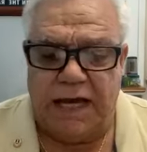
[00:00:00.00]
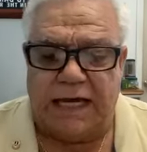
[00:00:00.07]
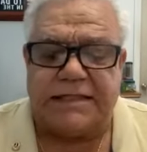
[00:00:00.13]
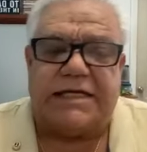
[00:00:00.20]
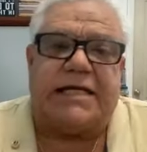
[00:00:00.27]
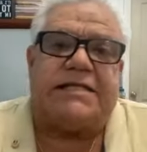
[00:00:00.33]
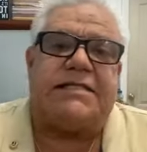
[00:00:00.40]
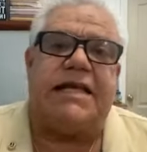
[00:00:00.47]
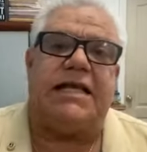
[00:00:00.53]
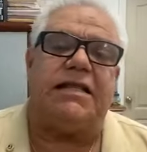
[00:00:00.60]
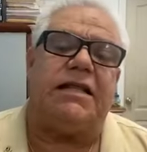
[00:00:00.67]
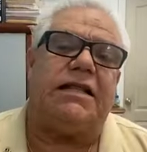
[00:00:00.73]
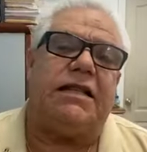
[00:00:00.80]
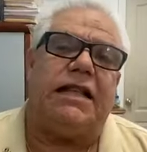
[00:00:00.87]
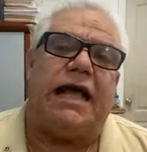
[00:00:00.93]
As I
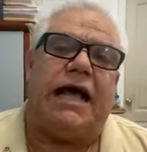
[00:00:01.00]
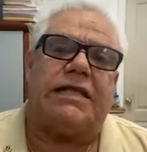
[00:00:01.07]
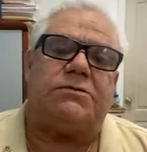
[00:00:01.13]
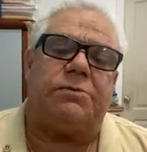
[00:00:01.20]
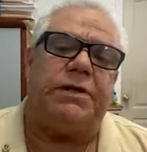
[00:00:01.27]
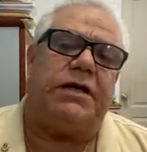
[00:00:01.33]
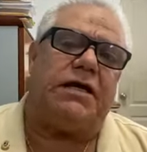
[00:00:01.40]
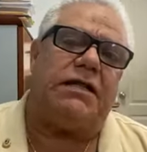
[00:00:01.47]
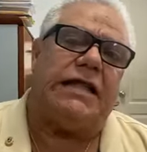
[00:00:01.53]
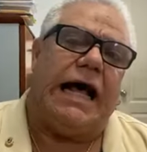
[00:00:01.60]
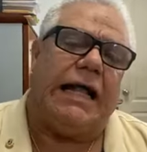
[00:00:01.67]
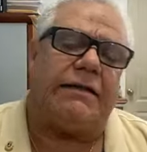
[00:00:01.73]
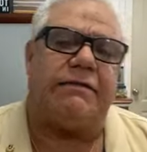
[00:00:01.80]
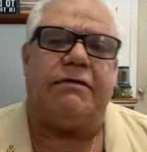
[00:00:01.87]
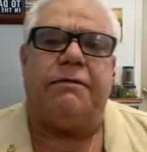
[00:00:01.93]
stated last week
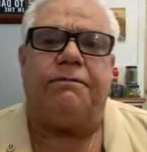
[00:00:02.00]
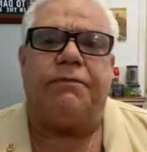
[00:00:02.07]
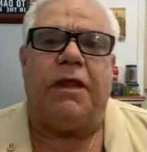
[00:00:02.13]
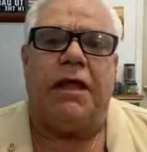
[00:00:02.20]
that